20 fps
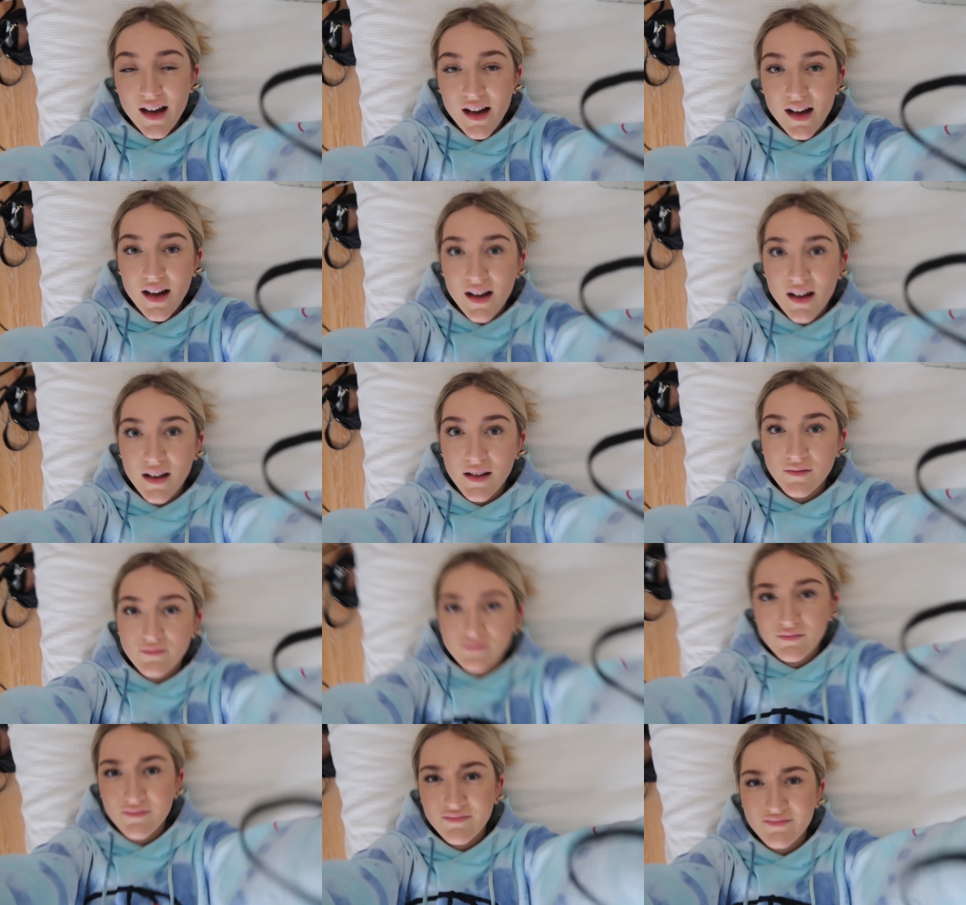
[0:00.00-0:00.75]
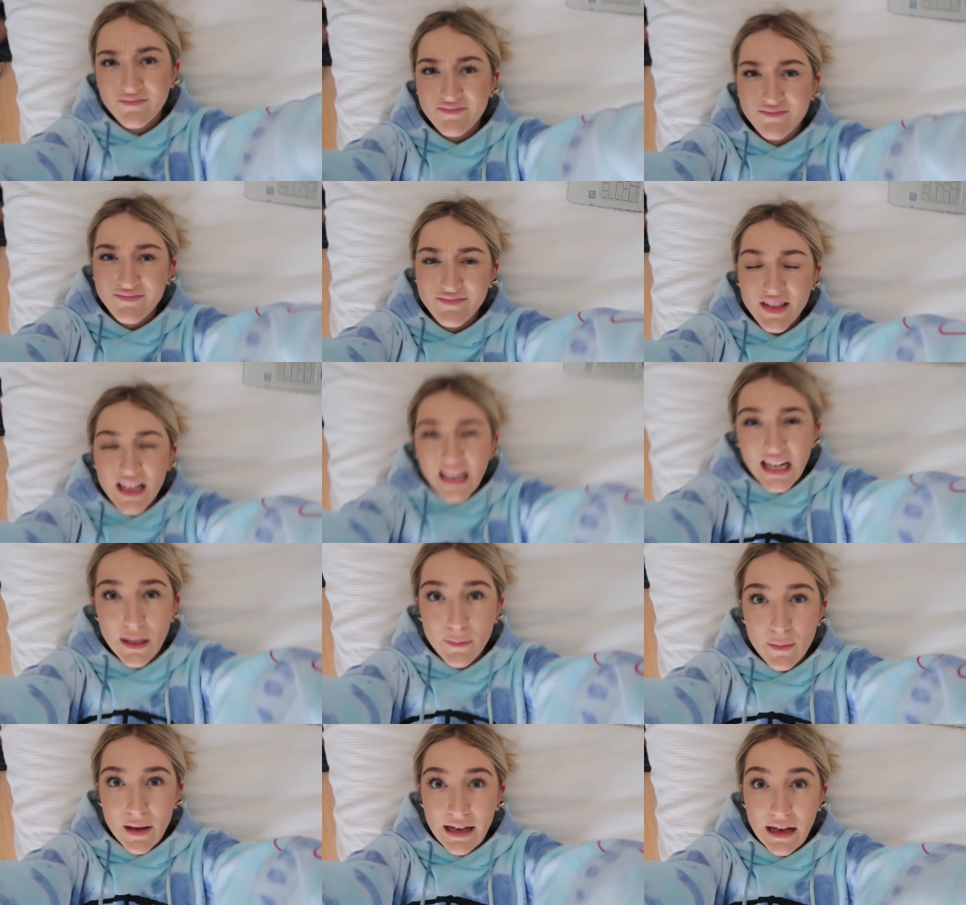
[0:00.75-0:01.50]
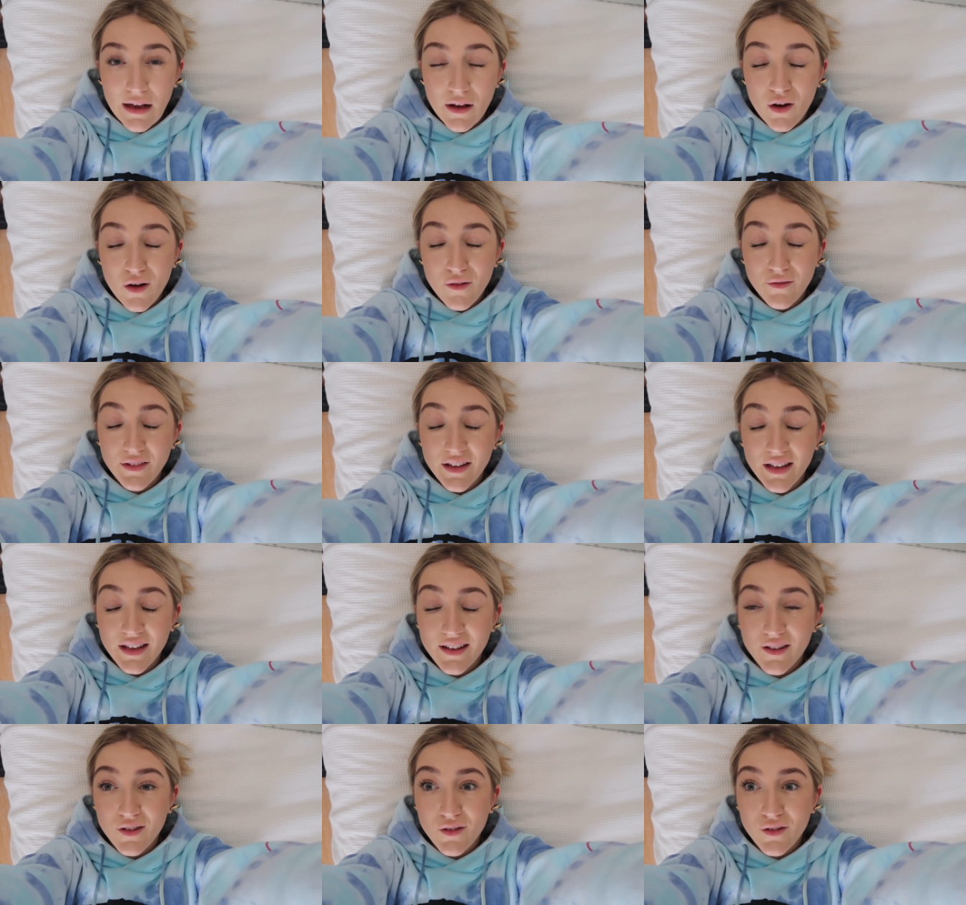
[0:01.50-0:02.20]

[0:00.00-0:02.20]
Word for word: Um, I need to make a coffee.